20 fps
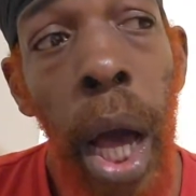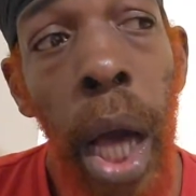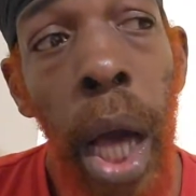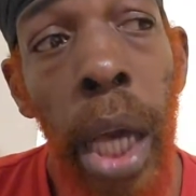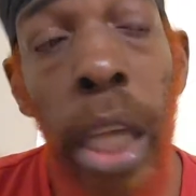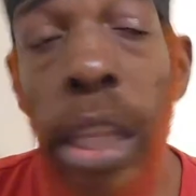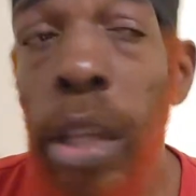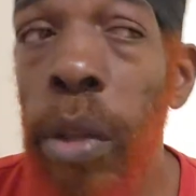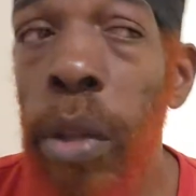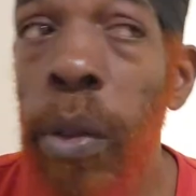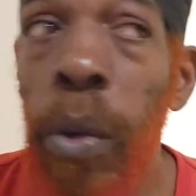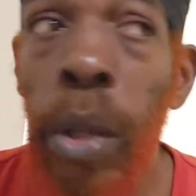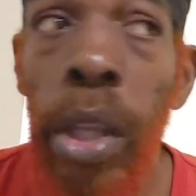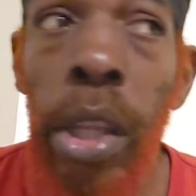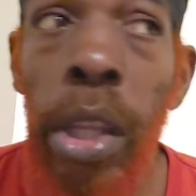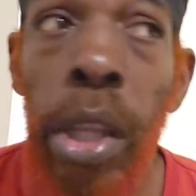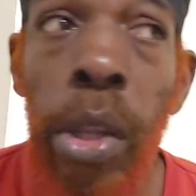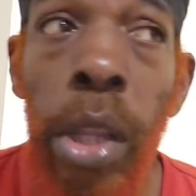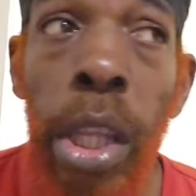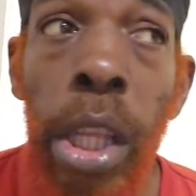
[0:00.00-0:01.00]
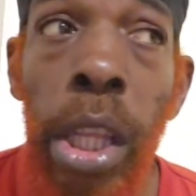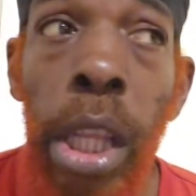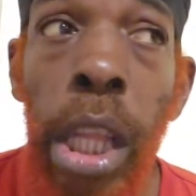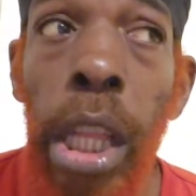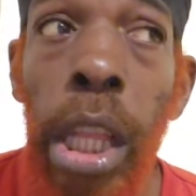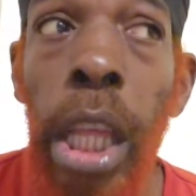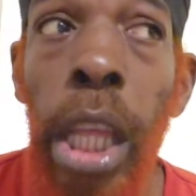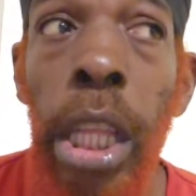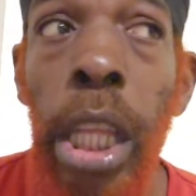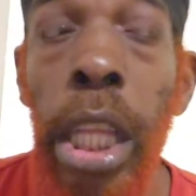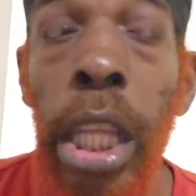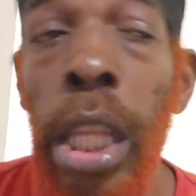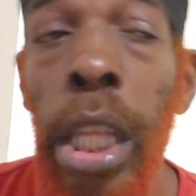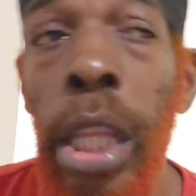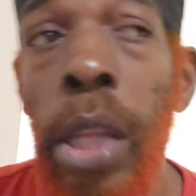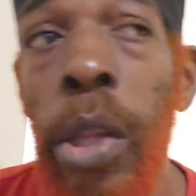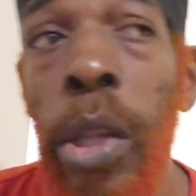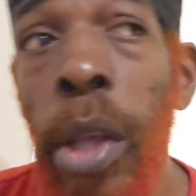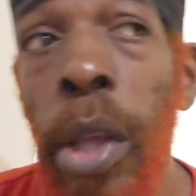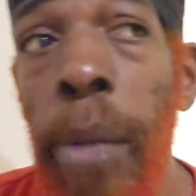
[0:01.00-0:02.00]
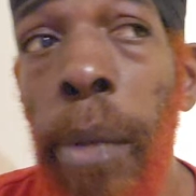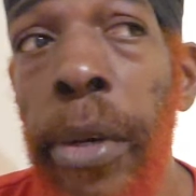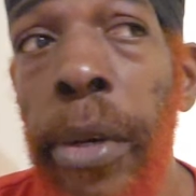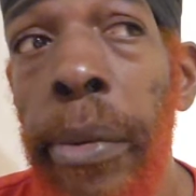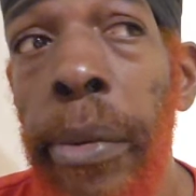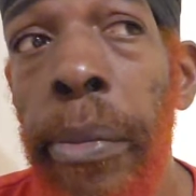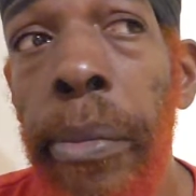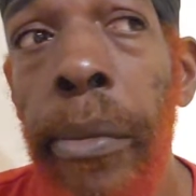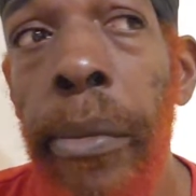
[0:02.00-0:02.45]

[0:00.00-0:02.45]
in the summer,